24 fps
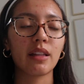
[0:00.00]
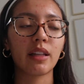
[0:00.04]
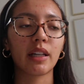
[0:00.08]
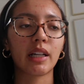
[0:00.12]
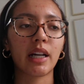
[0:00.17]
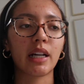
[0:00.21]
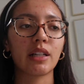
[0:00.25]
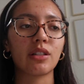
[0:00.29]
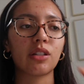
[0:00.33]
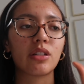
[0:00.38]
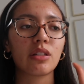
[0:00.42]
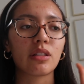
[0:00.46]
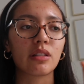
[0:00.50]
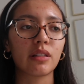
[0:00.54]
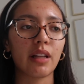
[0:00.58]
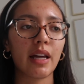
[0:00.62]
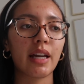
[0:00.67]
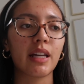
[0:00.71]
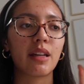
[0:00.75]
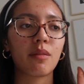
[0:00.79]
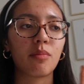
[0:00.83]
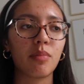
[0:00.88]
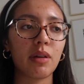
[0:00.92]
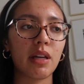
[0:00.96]
Like, I just
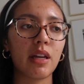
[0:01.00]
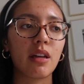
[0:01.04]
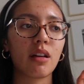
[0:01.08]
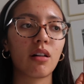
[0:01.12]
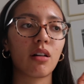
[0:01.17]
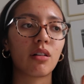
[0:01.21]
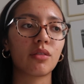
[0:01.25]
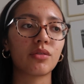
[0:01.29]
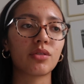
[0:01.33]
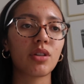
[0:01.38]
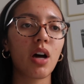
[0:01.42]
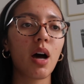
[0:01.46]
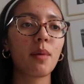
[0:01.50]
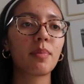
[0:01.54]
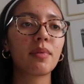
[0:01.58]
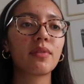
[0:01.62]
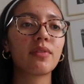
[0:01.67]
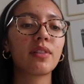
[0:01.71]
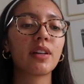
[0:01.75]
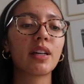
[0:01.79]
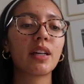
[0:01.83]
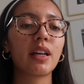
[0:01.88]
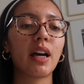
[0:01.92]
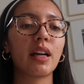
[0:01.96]
like being on top
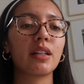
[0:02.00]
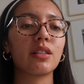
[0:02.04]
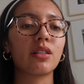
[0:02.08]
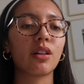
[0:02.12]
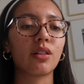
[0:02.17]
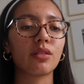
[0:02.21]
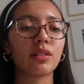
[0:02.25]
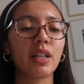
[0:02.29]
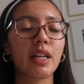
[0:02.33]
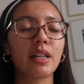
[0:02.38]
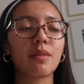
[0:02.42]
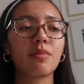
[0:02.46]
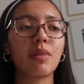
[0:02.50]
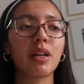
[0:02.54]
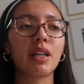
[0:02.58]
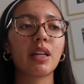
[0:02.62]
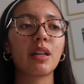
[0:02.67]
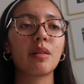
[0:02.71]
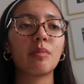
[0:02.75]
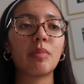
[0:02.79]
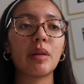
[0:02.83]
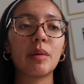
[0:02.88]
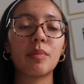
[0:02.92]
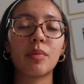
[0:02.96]
of it. I don't like
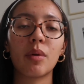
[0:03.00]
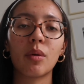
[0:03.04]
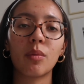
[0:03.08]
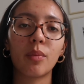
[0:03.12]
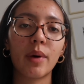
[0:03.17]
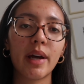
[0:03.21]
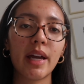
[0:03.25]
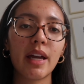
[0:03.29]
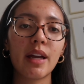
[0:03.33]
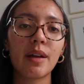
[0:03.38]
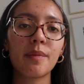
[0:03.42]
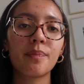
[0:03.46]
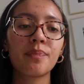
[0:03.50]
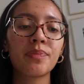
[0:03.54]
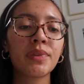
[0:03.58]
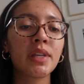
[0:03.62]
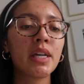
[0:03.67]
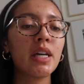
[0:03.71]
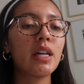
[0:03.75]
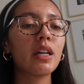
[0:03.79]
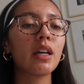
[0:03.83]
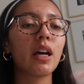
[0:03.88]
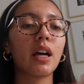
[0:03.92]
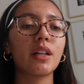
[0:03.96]
making people wait.
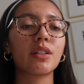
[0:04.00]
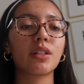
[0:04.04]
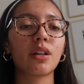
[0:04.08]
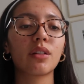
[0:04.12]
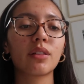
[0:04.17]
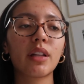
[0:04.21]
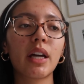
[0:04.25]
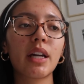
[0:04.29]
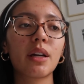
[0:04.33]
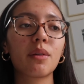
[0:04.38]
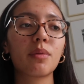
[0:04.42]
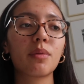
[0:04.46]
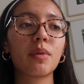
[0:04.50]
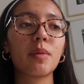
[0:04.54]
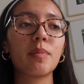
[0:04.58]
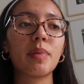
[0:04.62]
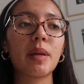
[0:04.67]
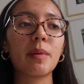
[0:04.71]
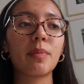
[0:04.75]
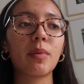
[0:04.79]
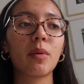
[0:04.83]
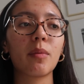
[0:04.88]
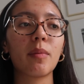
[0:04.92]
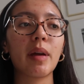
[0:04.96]
I don't like when
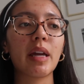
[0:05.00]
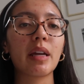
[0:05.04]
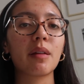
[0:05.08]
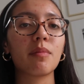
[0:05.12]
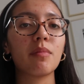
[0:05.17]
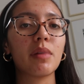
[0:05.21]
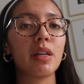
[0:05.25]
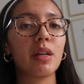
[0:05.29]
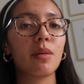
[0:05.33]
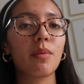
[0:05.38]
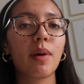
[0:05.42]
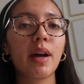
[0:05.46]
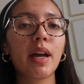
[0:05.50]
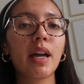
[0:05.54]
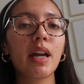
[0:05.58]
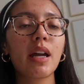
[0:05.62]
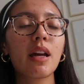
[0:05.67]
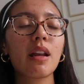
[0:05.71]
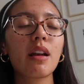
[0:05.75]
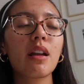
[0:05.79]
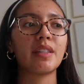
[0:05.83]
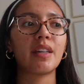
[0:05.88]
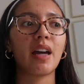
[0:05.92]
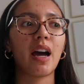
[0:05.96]
people make me
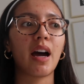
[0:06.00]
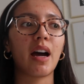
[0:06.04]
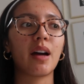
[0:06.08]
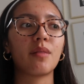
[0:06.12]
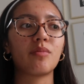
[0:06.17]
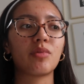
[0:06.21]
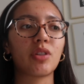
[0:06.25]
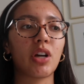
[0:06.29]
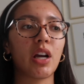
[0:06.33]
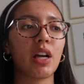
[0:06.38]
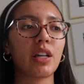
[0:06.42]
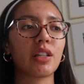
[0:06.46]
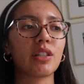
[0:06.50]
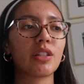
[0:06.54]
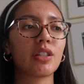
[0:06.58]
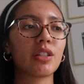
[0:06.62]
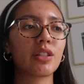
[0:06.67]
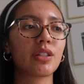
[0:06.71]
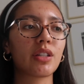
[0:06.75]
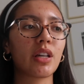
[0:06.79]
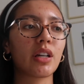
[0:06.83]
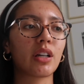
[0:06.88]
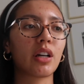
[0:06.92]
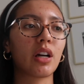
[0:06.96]
wait. Yeah, I'm trying to
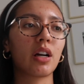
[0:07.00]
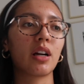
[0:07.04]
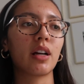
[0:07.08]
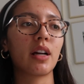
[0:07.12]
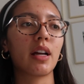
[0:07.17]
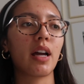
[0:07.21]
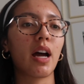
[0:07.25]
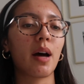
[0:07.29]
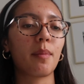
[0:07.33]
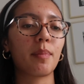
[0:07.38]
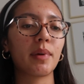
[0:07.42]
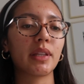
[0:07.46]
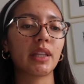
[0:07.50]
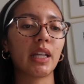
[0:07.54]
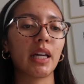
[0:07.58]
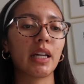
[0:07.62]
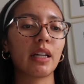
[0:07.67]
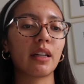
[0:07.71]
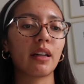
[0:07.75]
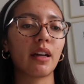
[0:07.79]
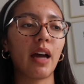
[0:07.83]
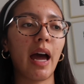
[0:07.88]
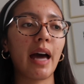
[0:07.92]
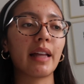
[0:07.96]
just like hurry up and
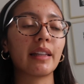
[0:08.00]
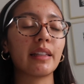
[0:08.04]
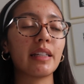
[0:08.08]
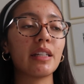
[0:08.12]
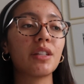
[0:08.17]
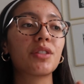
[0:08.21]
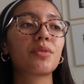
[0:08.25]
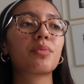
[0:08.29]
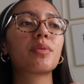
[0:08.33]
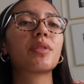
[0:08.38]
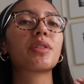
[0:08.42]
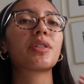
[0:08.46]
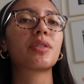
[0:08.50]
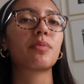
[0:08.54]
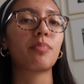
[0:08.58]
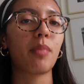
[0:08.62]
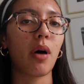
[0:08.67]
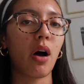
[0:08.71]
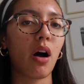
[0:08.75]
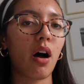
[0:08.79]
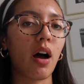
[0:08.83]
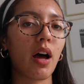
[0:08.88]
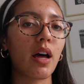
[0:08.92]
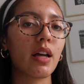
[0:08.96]
like at least
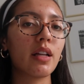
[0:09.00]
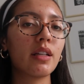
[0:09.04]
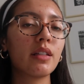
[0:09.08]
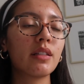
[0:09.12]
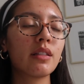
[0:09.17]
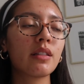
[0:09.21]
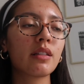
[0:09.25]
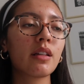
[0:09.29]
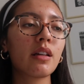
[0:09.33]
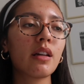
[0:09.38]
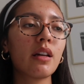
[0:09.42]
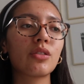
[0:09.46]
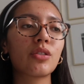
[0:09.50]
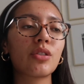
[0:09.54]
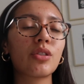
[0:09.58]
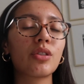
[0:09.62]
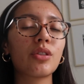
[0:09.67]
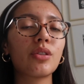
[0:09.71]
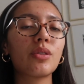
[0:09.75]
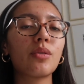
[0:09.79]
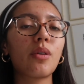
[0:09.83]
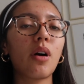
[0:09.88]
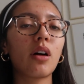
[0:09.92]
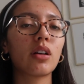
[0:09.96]
respond
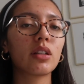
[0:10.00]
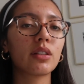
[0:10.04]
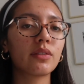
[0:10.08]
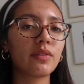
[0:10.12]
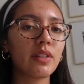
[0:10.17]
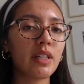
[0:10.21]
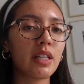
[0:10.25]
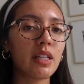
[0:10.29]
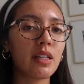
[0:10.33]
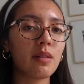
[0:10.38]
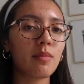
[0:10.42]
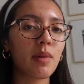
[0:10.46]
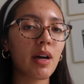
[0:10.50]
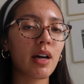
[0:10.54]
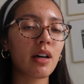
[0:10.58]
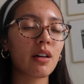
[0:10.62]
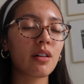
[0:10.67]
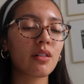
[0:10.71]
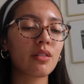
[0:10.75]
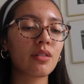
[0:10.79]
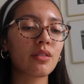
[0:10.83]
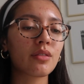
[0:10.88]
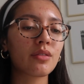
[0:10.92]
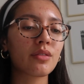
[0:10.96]
to all of the
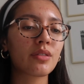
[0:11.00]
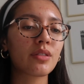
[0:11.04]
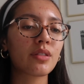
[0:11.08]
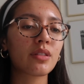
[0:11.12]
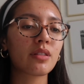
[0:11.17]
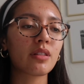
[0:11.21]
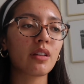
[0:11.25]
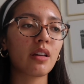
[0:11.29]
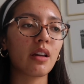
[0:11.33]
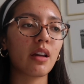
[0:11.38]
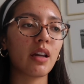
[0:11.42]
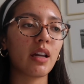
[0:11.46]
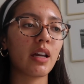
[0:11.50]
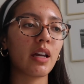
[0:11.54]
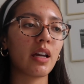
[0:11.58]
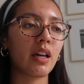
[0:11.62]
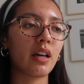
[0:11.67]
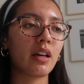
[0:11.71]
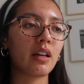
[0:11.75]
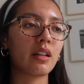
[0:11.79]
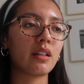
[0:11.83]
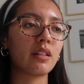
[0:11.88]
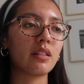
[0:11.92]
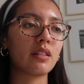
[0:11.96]
emails
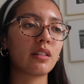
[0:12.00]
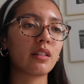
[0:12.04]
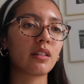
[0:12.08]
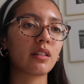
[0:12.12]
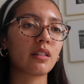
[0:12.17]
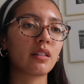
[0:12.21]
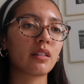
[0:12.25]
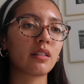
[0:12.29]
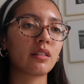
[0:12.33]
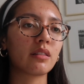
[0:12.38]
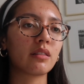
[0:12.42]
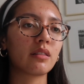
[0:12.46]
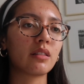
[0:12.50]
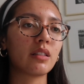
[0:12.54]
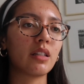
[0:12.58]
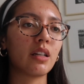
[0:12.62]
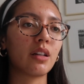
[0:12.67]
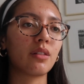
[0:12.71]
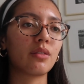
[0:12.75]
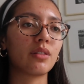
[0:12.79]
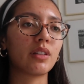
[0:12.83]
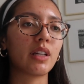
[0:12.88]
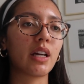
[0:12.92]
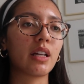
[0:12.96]
and, you
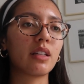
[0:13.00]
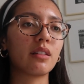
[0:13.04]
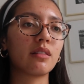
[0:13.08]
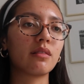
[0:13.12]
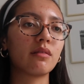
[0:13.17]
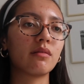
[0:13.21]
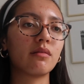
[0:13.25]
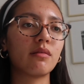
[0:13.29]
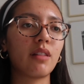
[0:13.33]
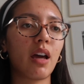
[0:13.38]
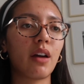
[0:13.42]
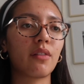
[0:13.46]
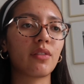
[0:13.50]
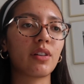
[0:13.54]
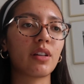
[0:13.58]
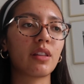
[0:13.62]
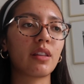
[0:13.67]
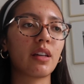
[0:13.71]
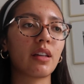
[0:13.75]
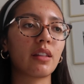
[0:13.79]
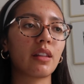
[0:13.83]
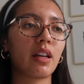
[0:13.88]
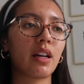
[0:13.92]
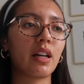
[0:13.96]
know, get
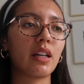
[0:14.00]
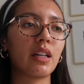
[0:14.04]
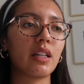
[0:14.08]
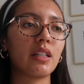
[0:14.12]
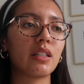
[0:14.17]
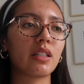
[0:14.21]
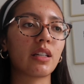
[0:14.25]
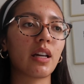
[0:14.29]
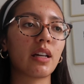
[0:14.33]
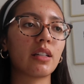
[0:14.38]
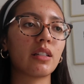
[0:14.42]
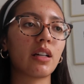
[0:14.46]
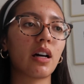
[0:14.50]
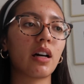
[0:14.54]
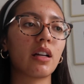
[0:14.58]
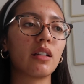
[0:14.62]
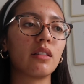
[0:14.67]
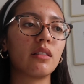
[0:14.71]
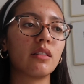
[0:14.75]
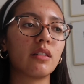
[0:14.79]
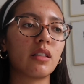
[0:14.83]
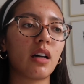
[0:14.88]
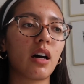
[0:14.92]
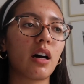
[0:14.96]
everything that I need to get
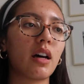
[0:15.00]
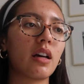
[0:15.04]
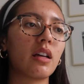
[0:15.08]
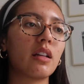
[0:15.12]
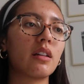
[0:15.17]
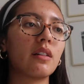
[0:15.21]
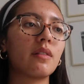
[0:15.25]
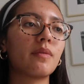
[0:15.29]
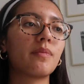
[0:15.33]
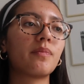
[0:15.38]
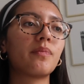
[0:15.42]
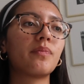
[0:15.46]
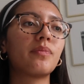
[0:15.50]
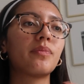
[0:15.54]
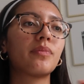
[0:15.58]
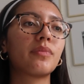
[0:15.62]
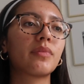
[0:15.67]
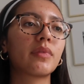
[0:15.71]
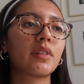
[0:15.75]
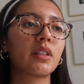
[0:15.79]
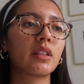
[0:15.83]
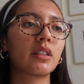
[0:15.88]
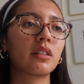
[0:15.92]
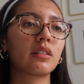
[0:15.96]
done
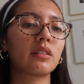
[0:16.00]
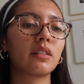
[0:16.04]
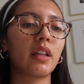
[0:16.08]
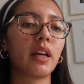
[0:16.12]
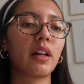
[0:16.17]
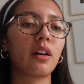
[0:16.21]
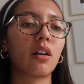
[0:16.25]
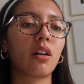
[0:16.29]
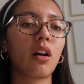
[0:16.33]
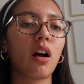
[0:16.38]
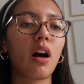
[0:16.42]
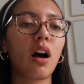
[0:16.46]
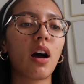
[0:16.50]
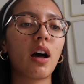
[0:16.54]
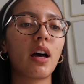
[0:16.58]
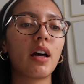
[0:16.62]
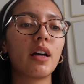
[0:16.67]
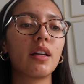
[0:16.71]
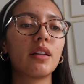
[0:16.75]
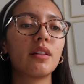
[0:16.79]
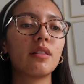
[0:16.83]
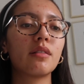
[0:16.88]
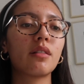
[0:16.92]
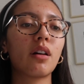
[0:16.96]
later
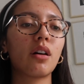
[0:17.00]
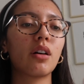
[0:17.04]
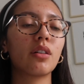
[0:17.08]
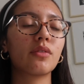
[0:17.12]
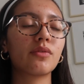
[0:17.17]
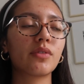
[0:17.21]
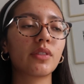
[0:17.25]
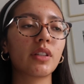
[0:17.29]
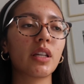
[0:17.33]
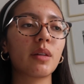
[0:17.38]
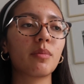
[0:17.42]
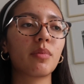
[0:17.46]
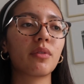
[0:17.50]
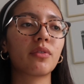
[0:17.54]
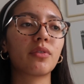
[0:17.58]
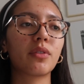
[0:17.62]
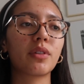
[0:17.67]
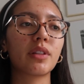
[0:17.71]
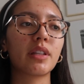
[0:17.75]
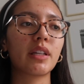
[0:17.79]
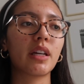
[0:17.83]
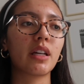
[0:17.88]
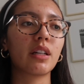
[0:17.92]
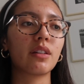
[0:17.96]
on, hopefully
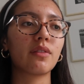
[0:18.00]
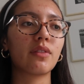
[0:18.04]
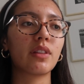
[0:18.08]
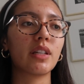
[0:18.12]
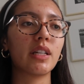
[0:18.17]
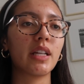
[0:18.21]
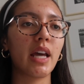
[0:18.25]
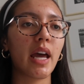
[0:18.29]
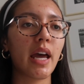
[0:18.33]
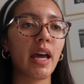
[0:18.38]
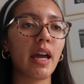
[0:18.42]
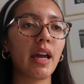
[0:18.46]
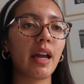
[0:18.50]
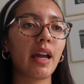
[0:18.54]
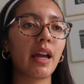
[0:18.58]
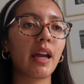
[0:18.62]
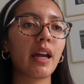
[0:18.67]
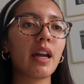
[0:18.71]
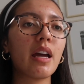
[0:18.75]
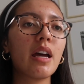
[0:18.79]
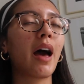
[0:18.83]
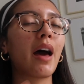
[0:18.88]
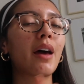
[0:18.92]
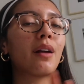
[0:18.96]
before the end of the
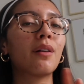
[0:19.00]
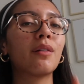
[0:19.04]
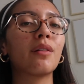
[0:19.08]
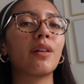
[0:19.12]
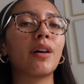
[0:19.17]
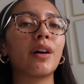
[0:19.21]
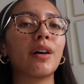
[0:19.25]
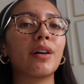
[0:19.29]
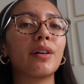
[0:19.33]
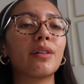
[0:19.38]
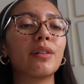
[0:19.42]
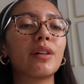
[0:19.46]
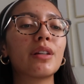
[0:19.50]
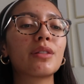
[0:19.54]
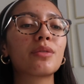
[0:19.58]
day. I don't know.